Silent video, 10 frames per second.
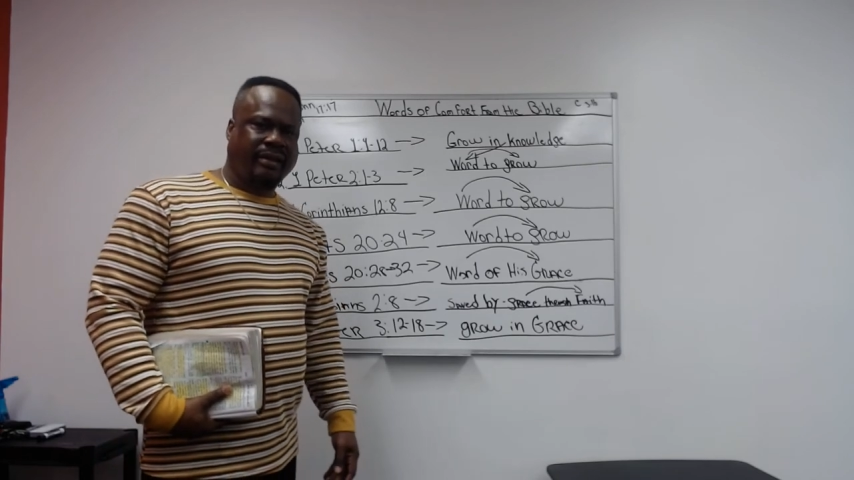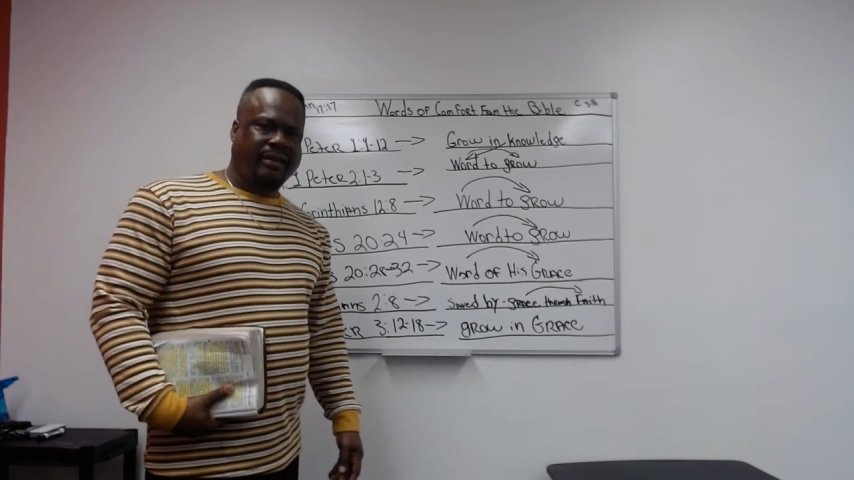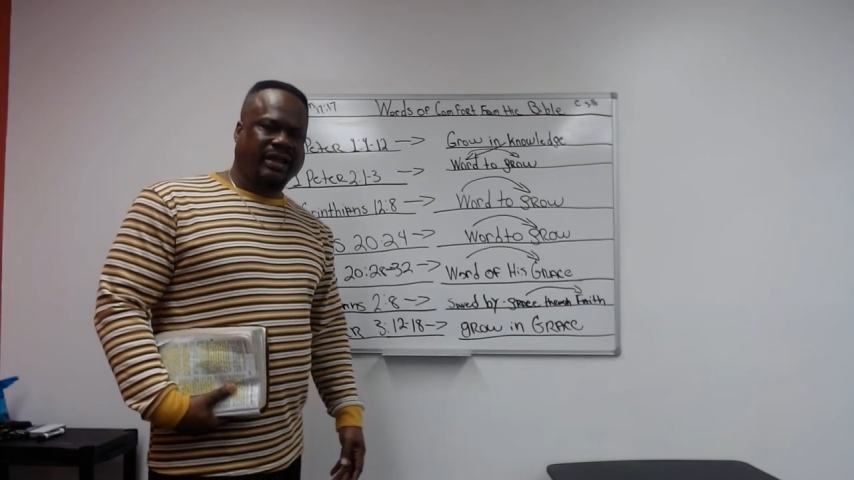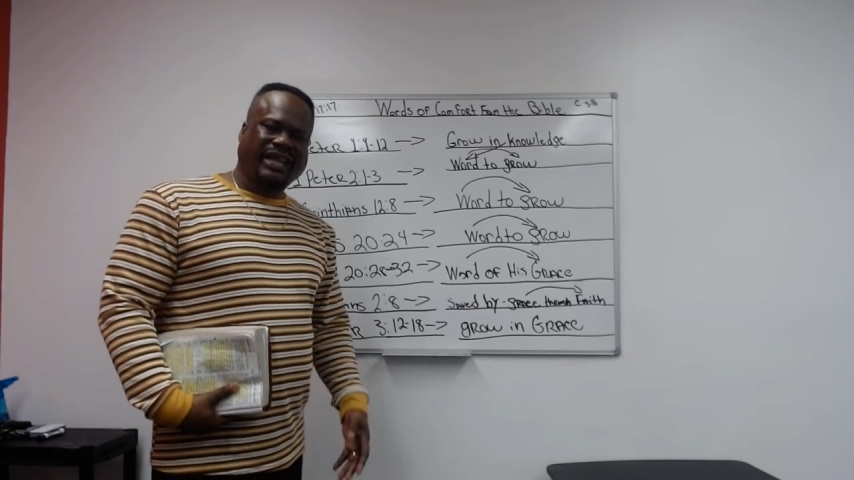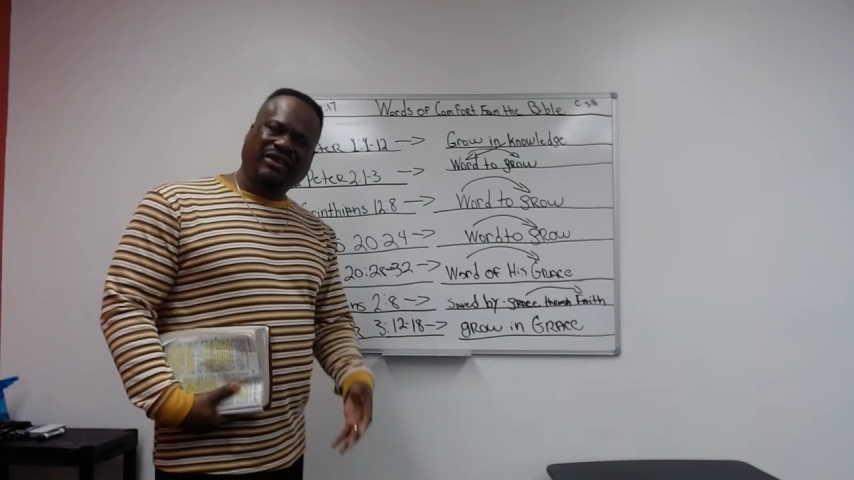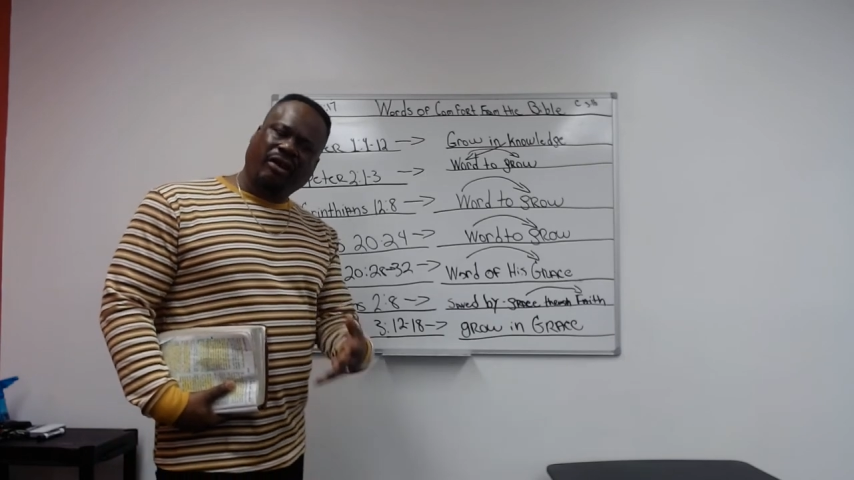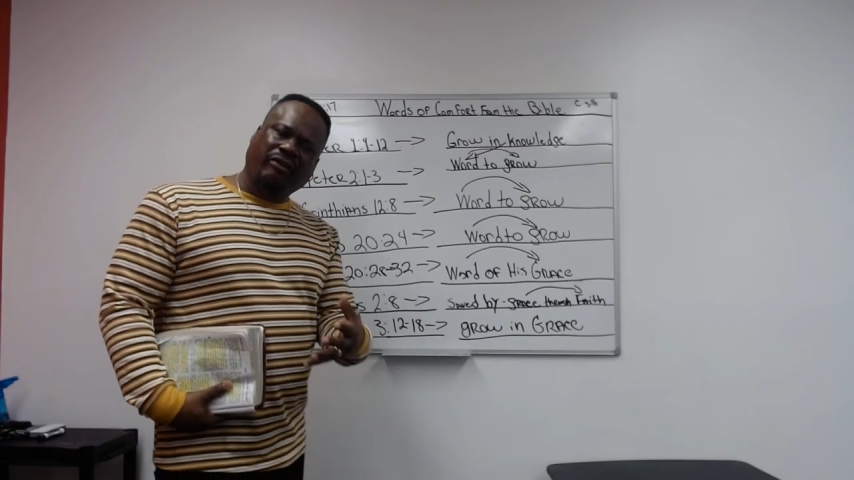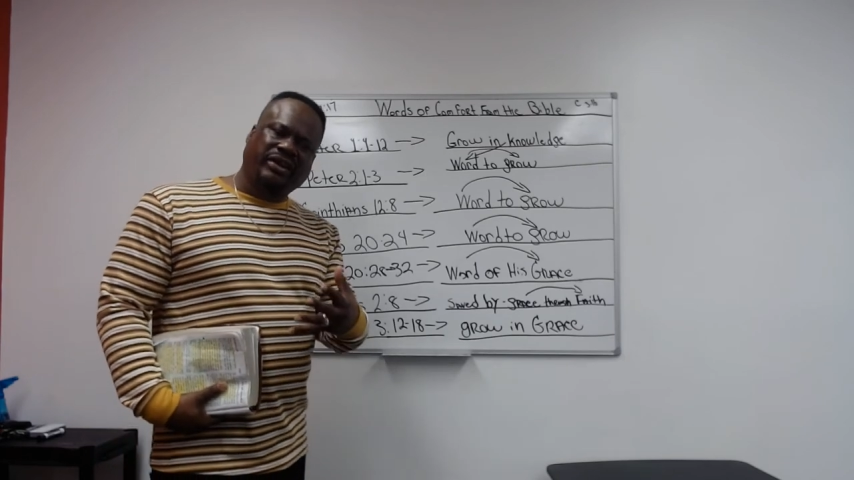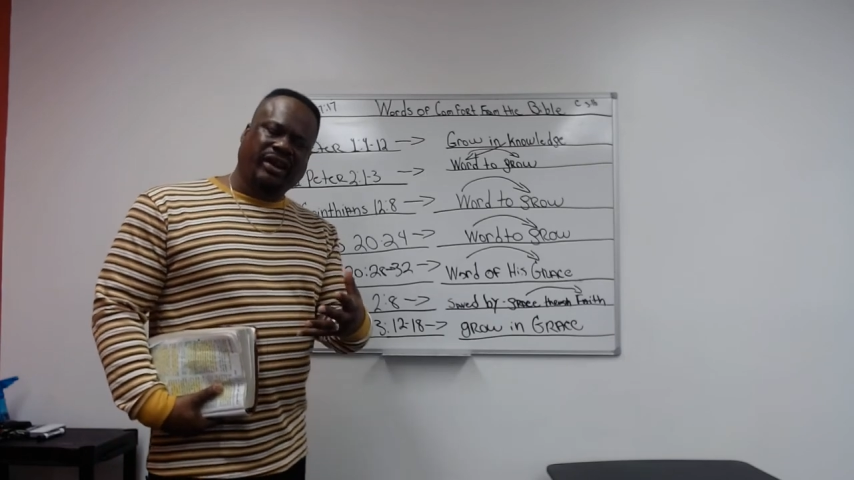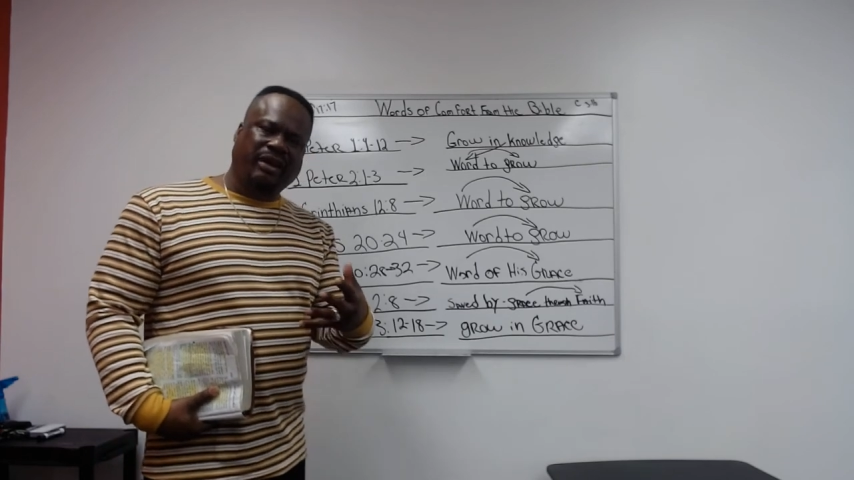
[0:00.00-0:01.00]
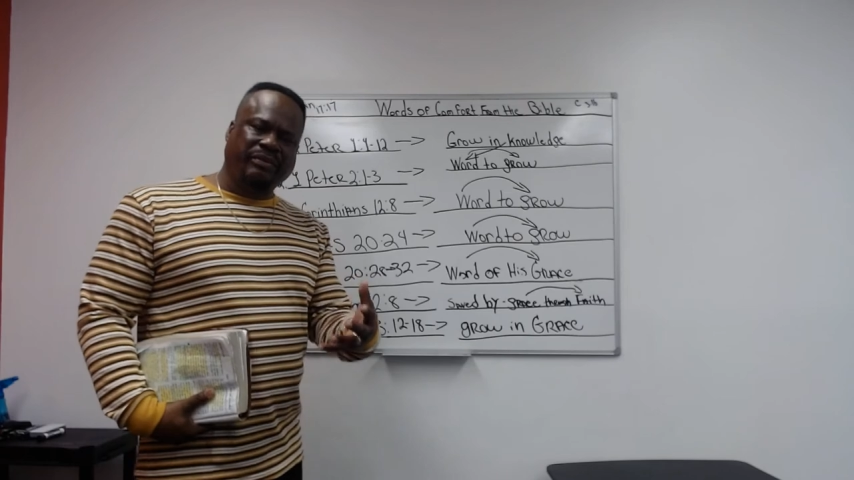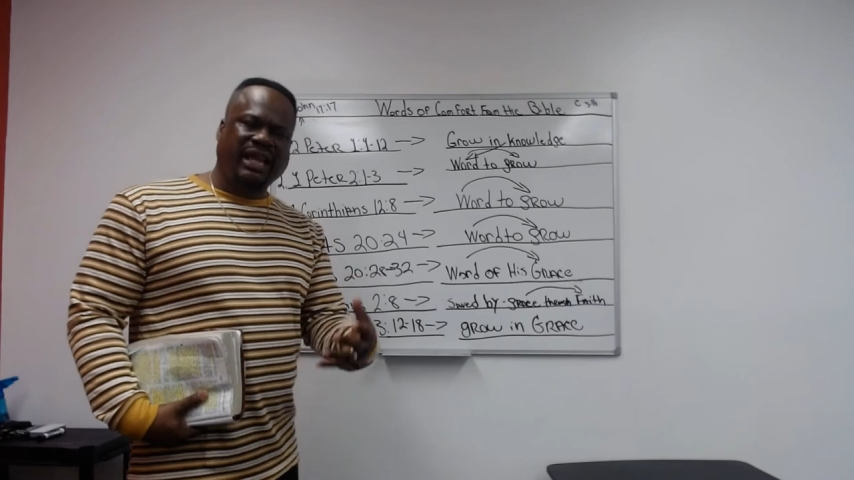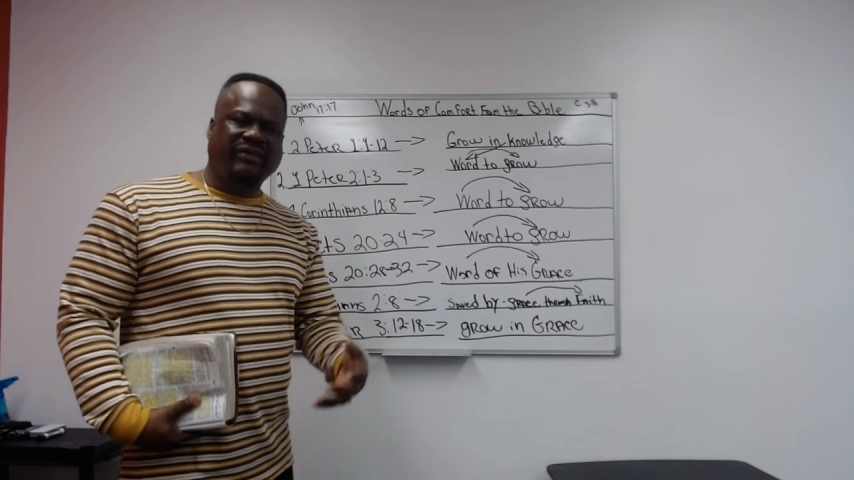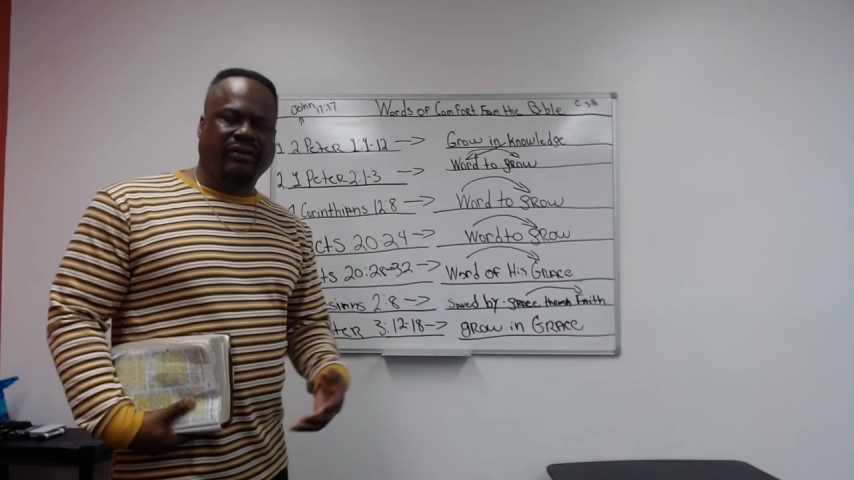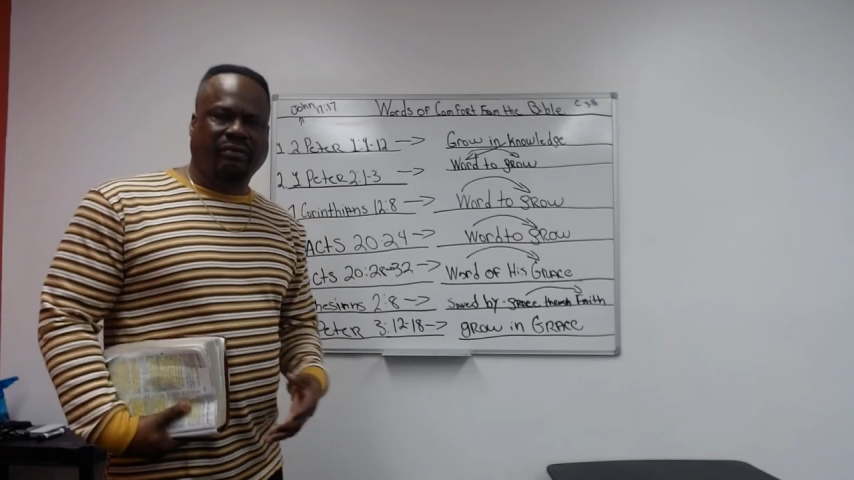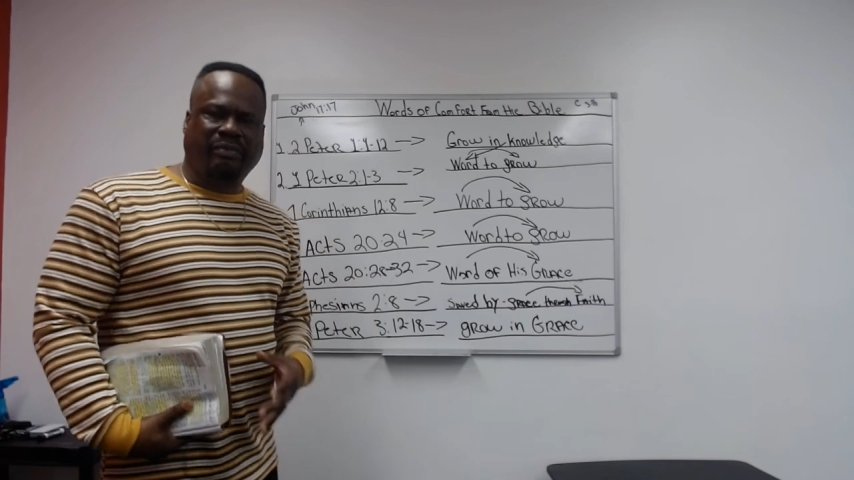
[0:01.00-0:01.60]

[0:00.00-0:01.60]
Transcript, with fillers: That's how you overcome evil